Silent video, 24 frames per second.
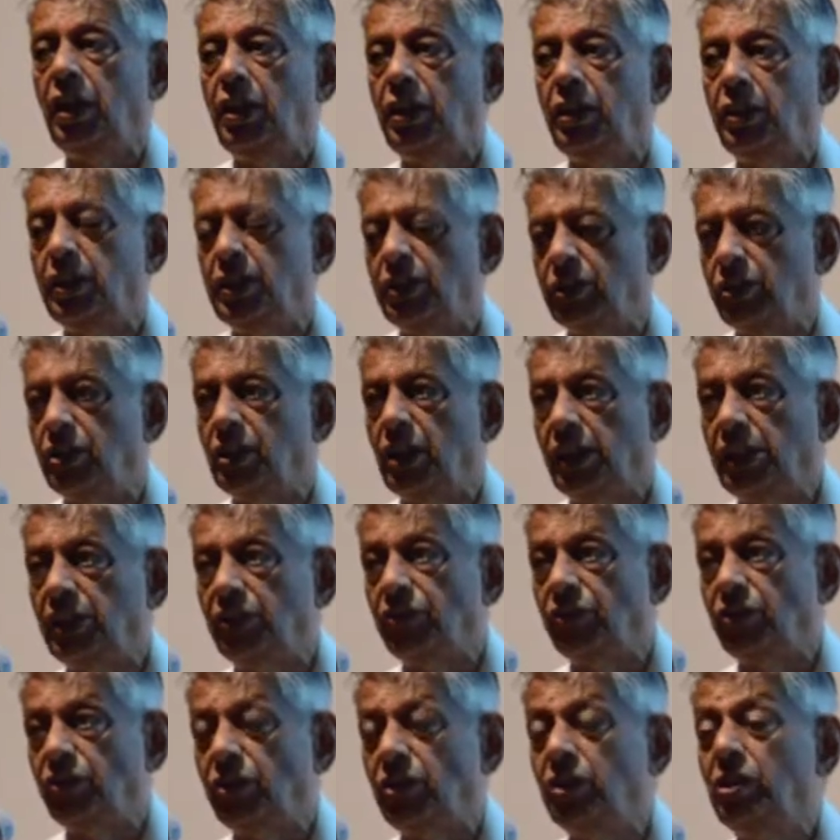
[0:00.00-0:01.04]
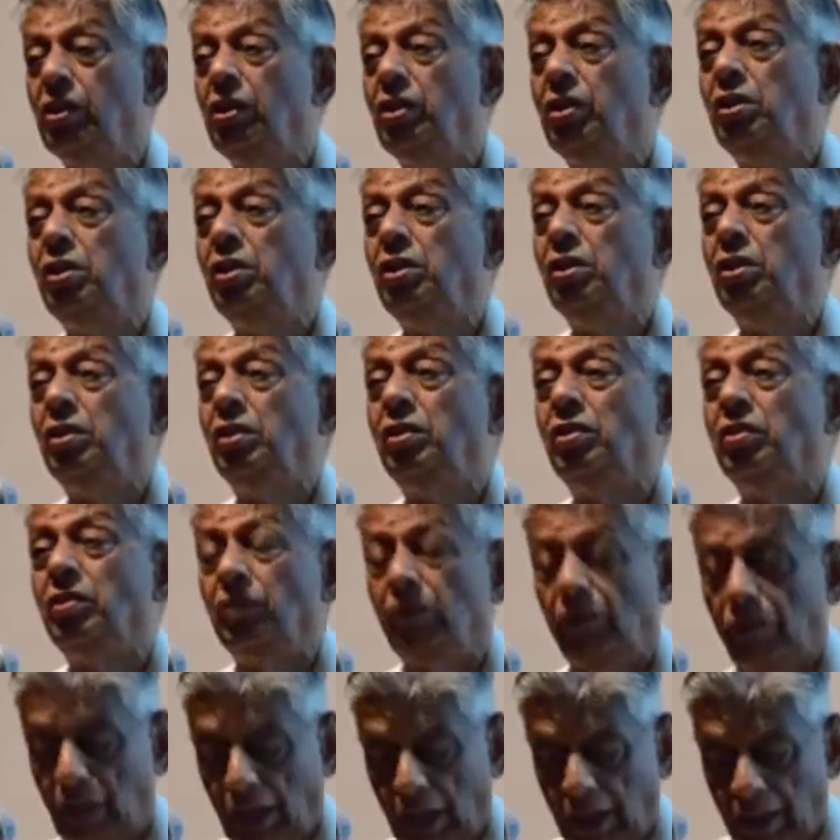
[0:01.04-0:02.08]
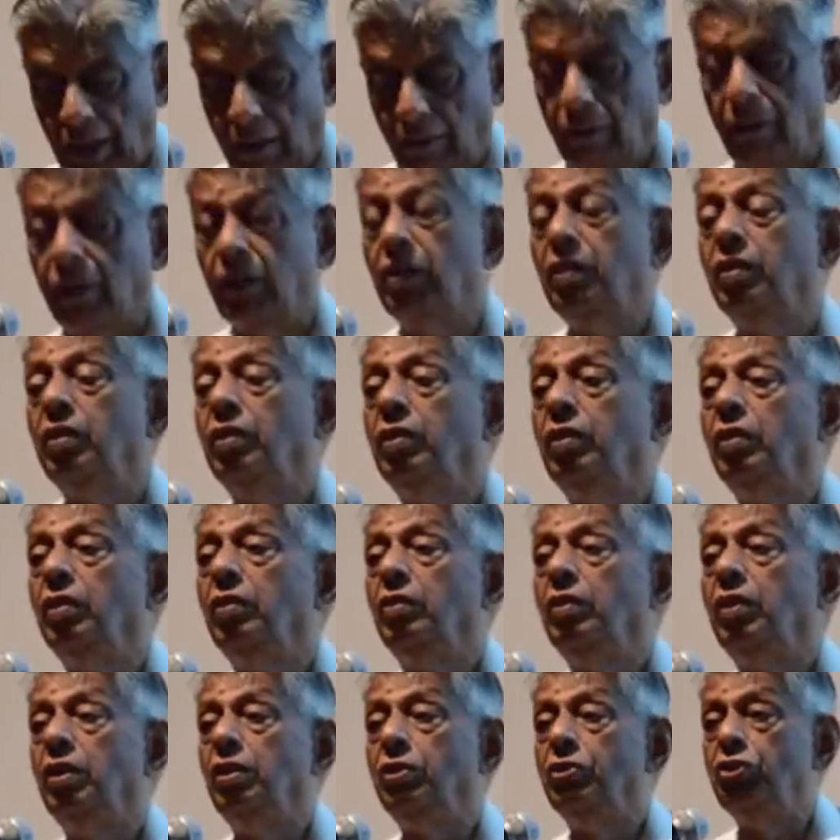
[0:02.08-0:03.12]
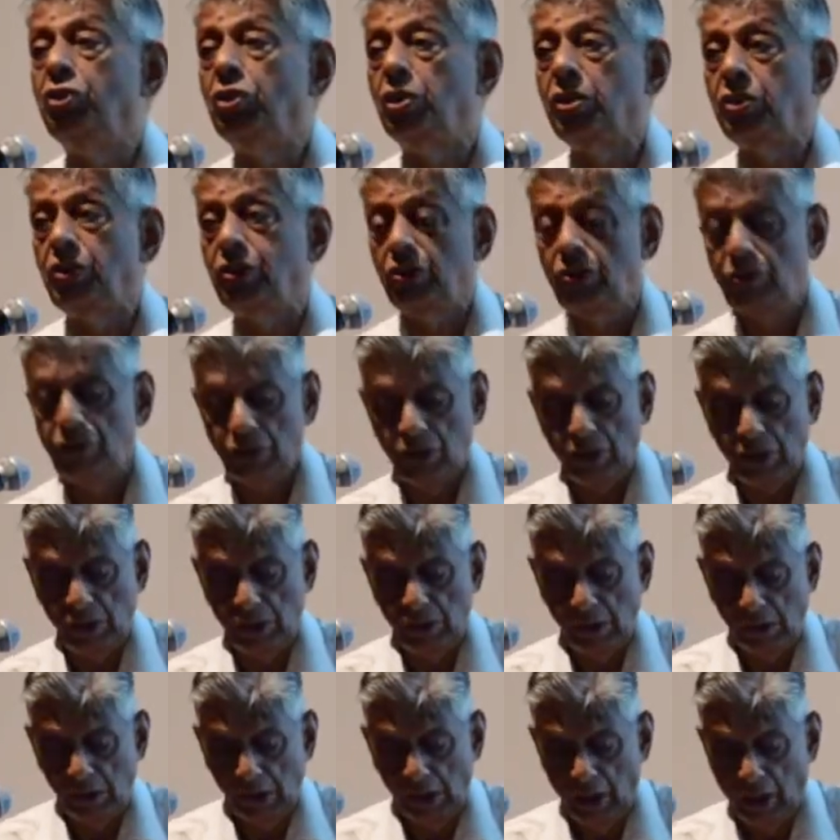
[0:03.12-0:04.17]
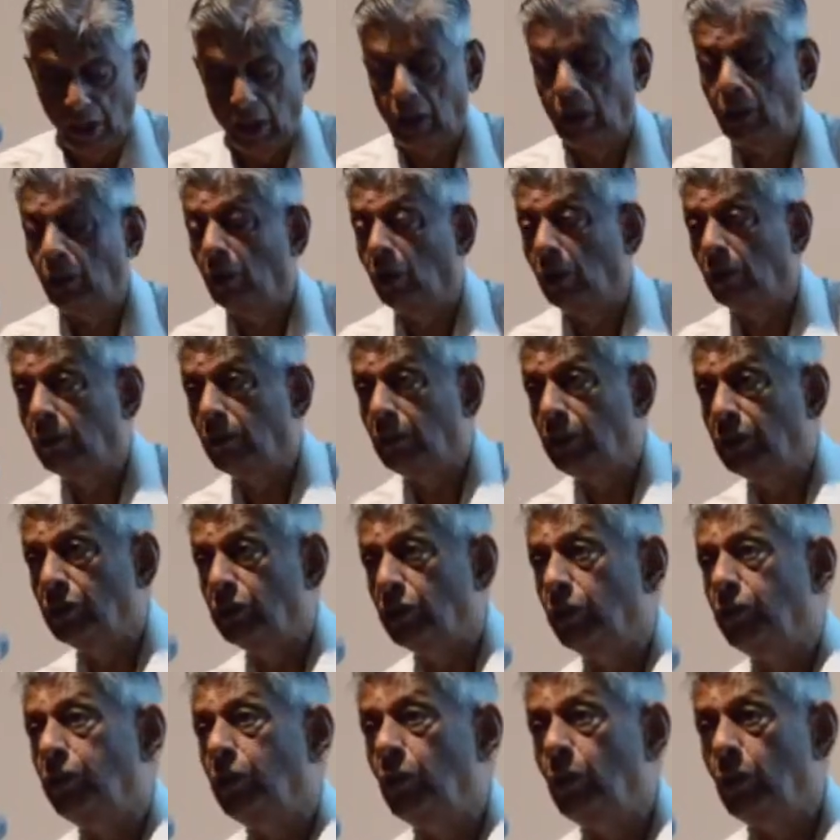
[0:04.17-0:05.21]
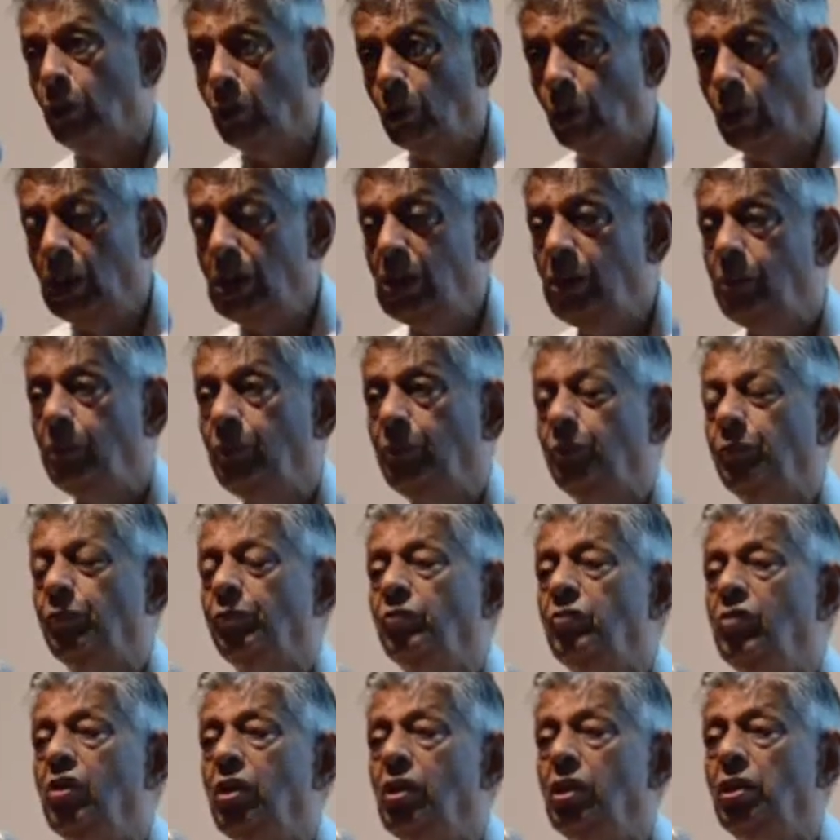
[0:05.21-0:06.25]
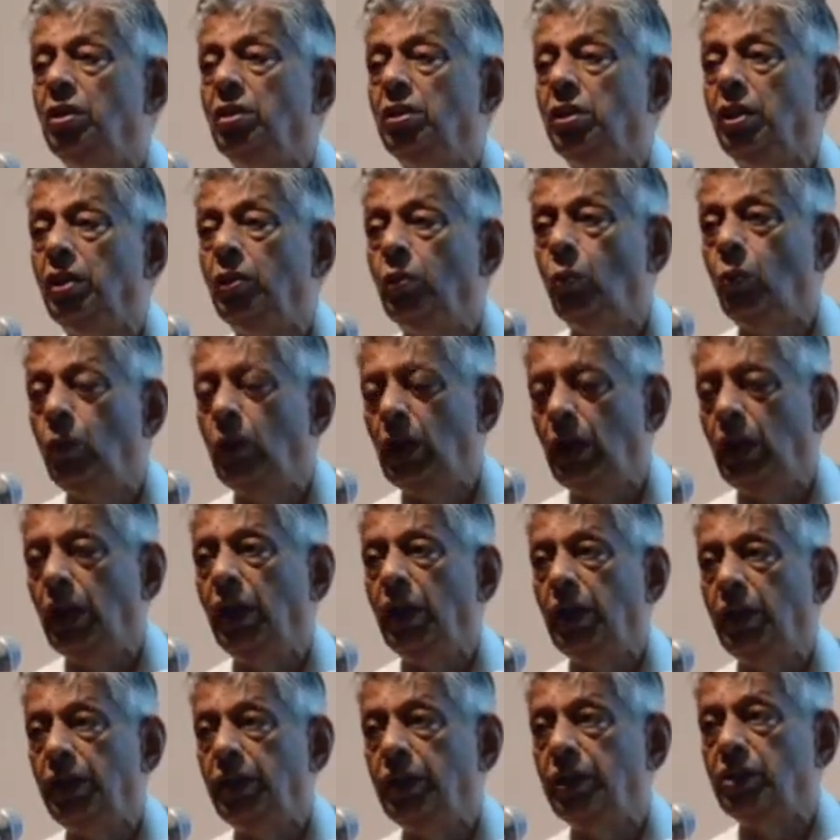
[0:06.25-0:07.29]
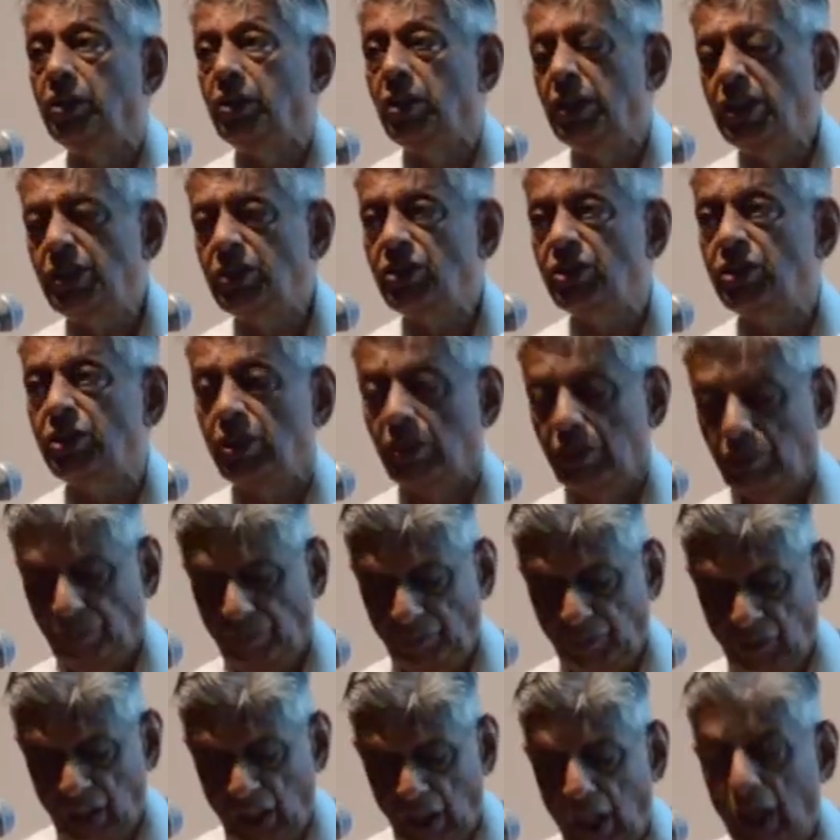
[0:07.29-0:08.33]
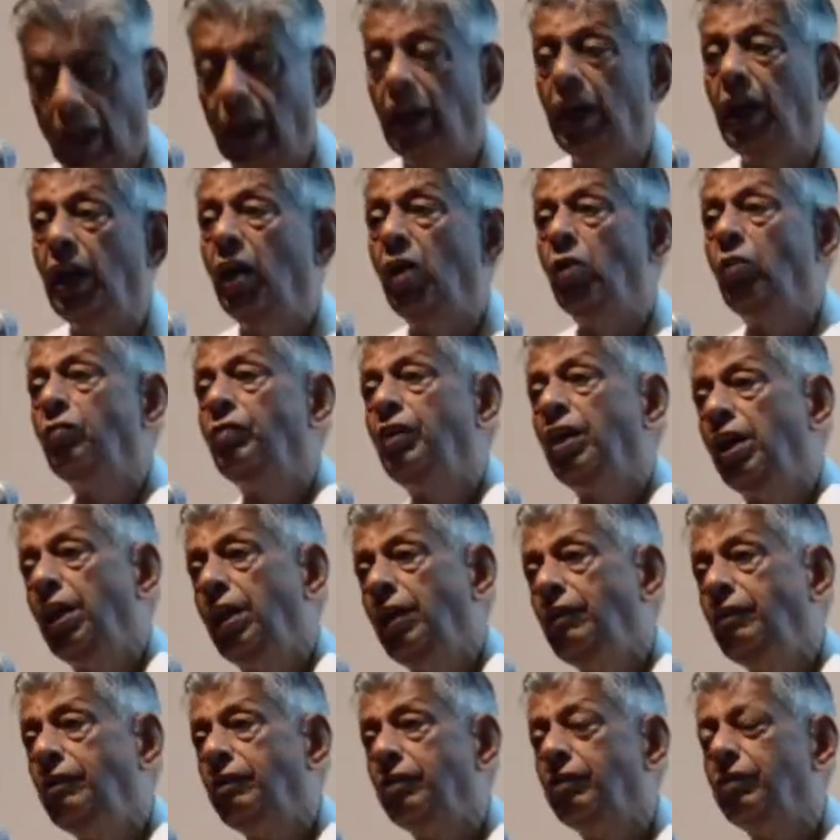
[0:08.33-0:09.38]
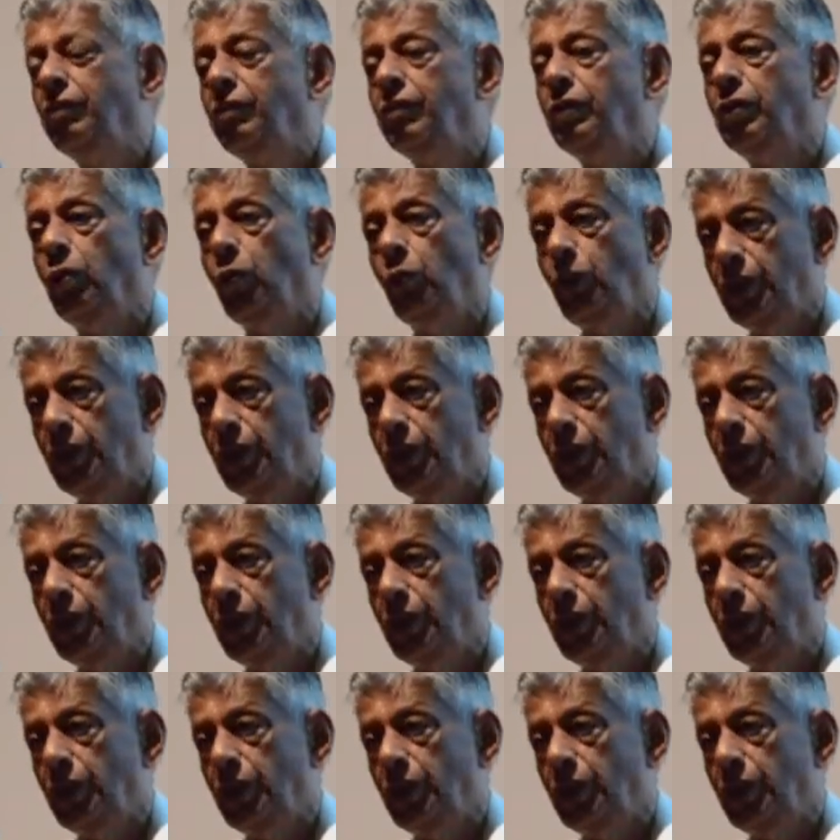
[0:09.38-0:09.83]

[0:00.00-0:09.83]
Heritage Sites. We have the churches and convents of Old Goa in the World Heritage List, and now we have the